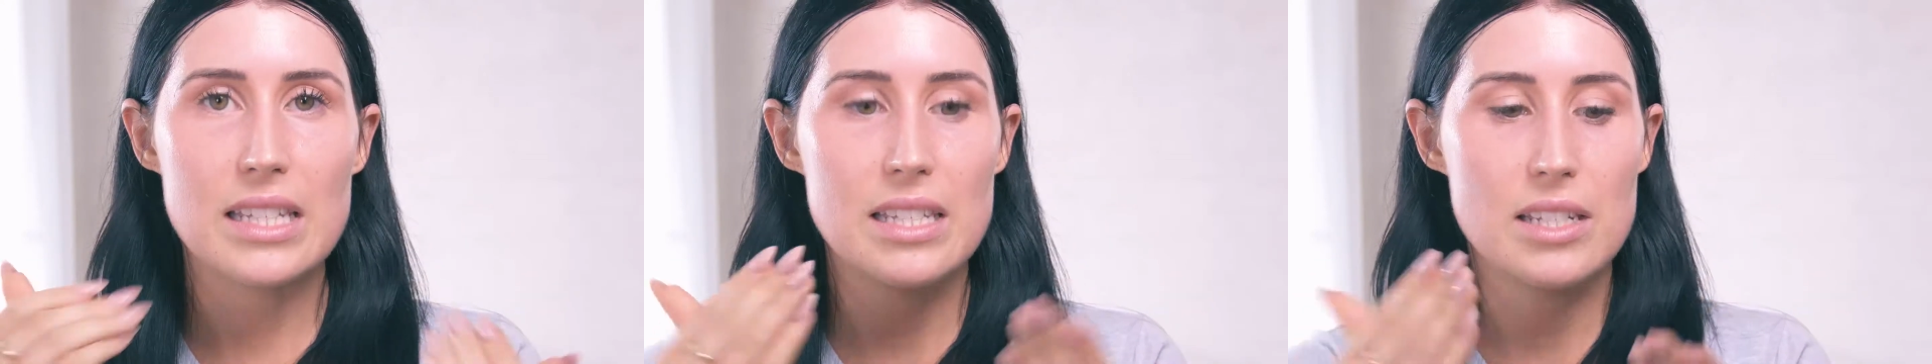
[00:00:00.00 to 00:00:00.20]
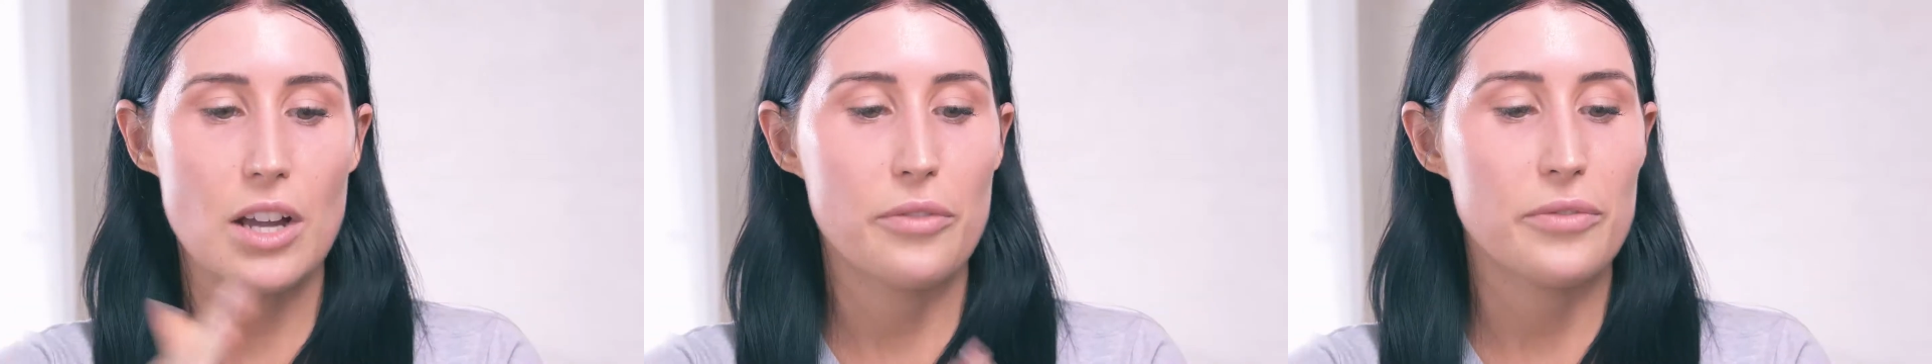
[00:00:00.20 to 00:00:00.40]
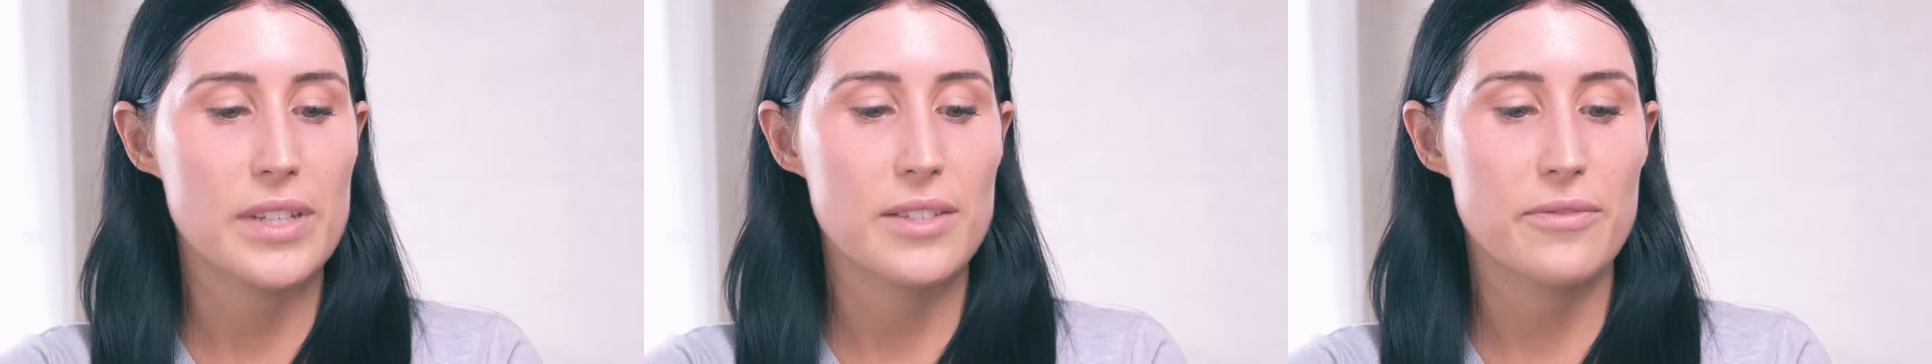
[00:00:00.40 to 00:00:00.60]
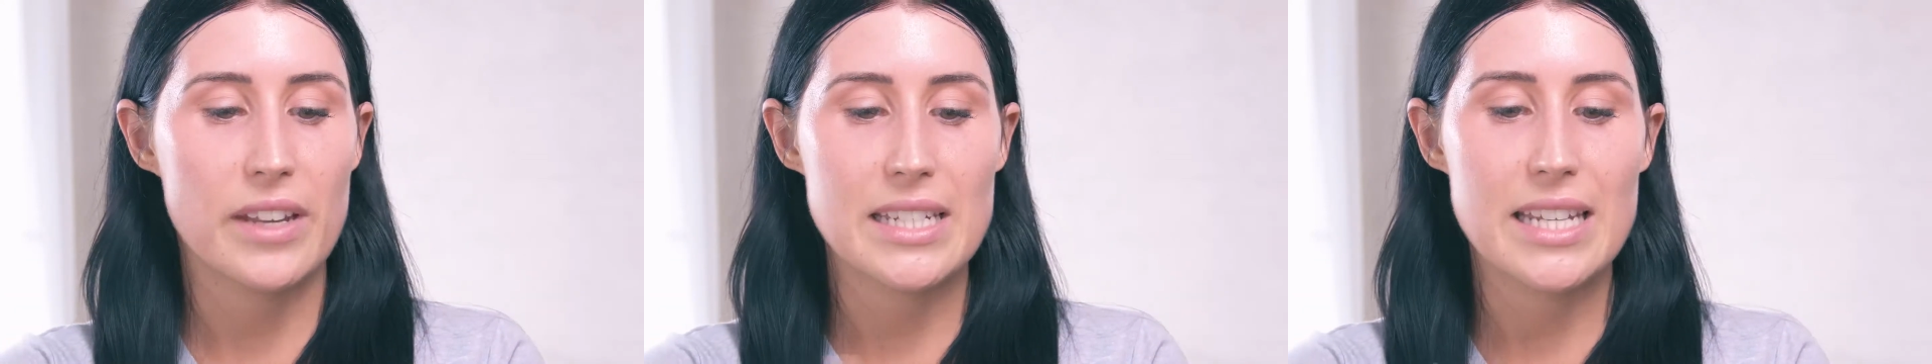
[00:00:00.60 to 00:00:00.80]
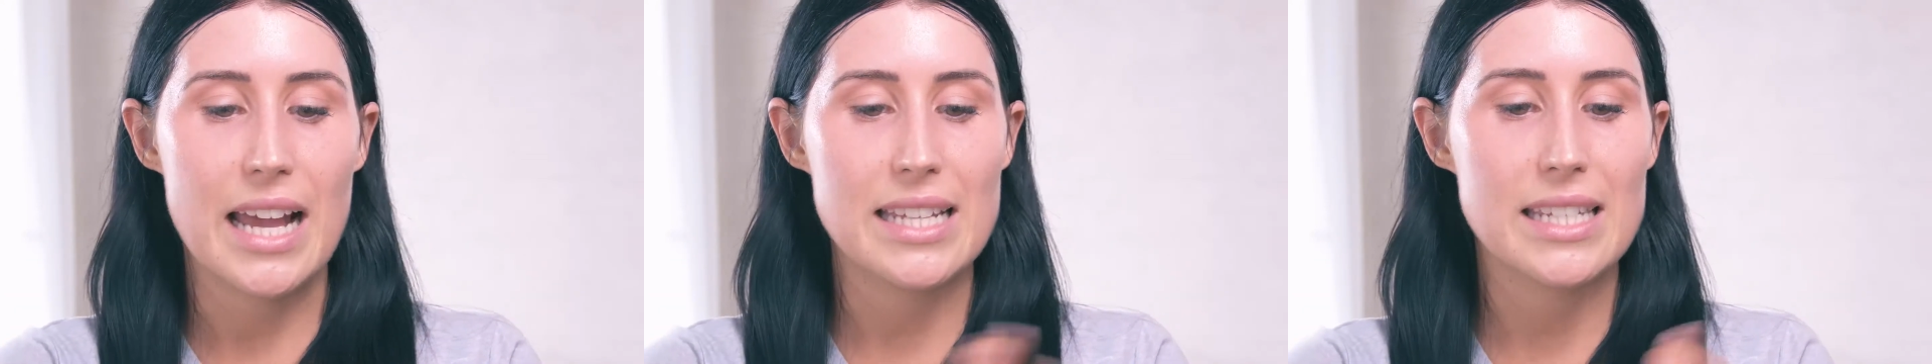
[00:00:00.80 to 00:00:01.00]
stuff is
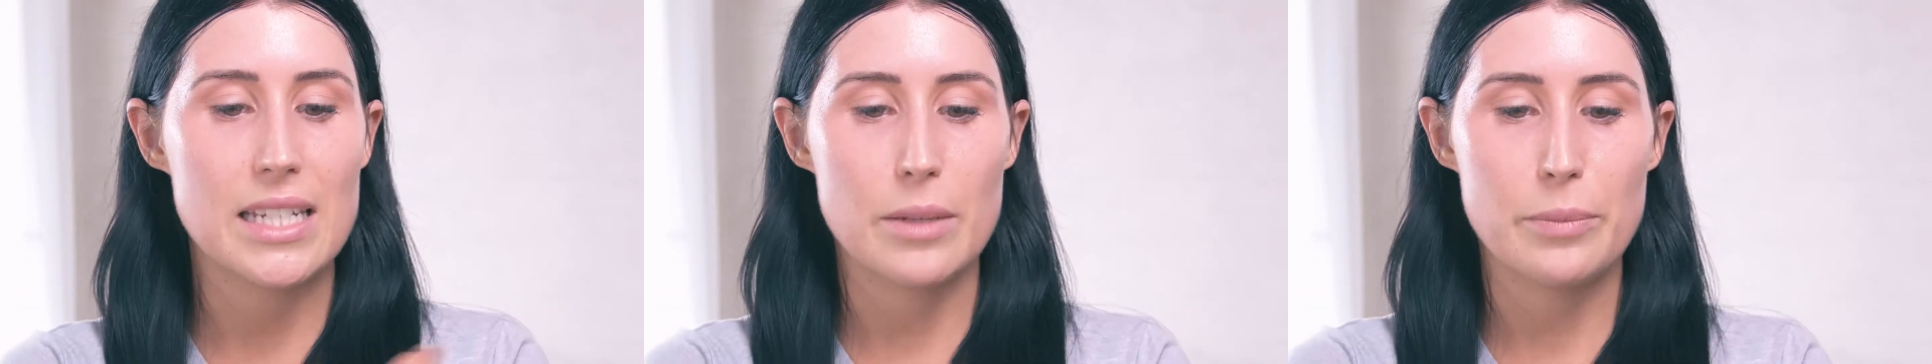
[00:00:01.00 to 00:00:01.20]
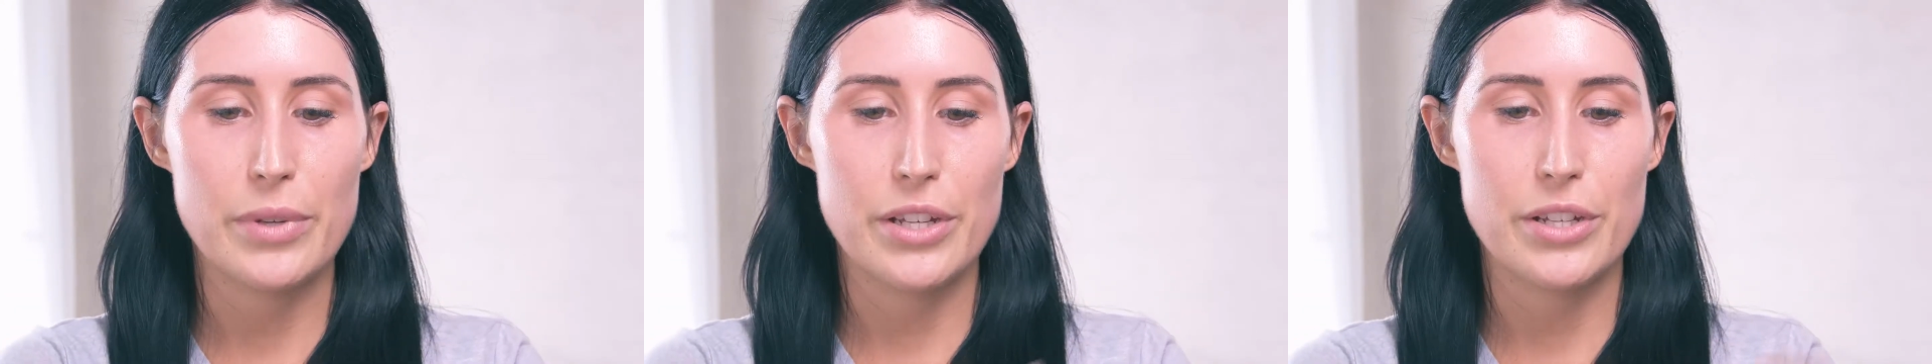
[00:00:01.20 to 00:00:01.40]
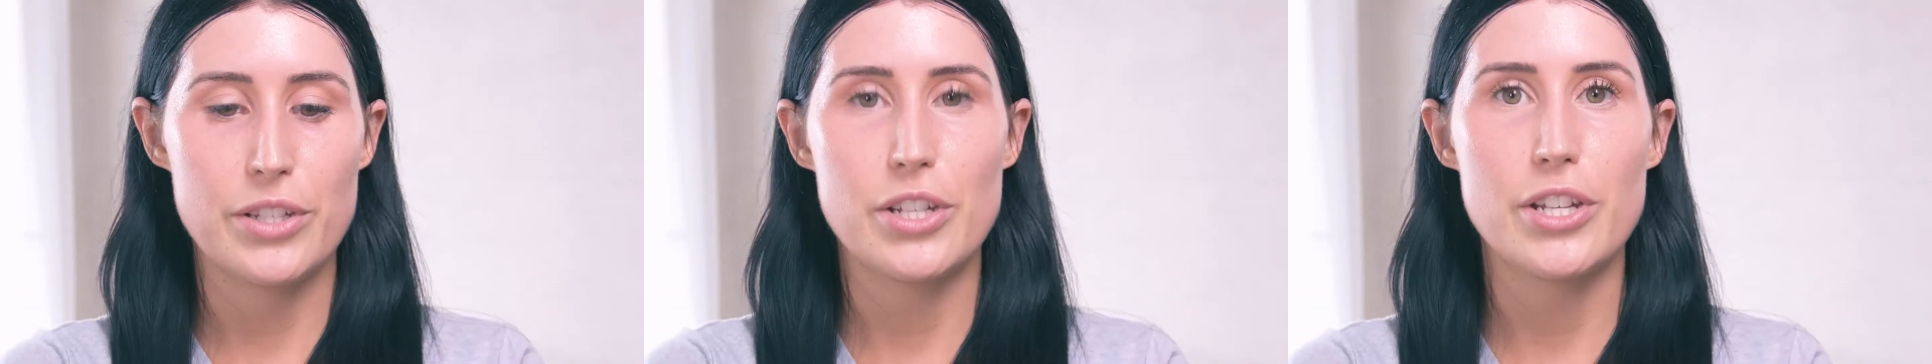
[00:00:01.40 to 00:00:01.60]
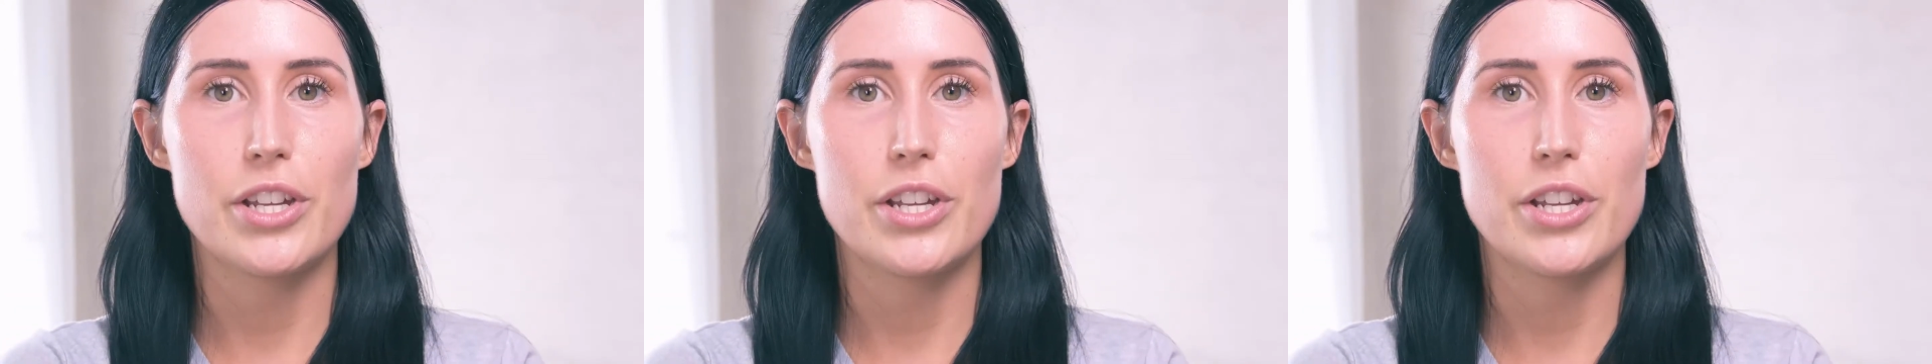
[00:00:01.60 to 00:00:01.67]
fantastic because you